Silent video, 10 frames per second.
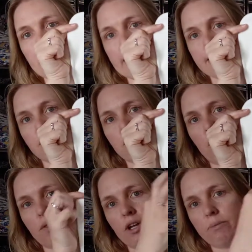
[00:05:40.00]
it's
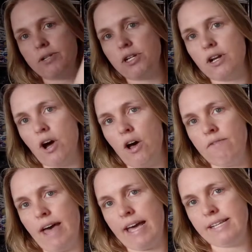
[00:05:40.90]
got the option
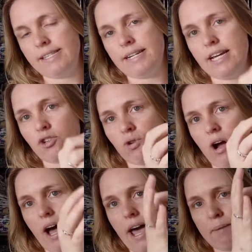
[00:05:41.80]
of a stay
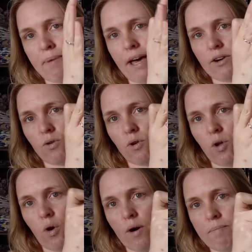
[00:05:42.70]
dry
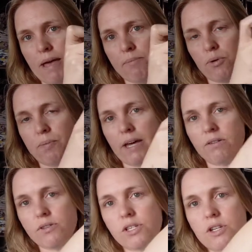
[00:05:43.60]
panel or a bamboo
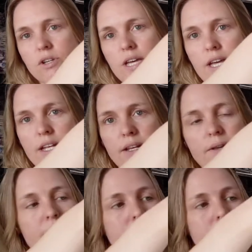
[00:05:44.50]
panel so you can